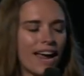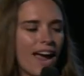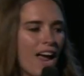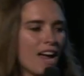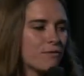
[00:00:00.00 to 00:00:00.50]
But
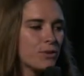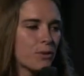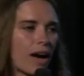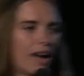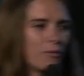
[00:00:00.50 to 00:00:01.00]
if
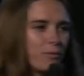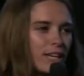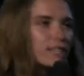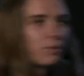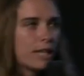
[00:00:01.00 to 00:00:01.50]
you
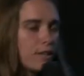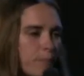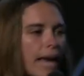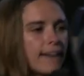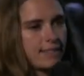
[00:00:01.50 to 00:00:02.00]
this
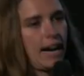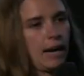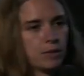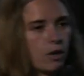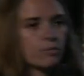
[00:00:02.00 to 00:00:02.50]
week make time,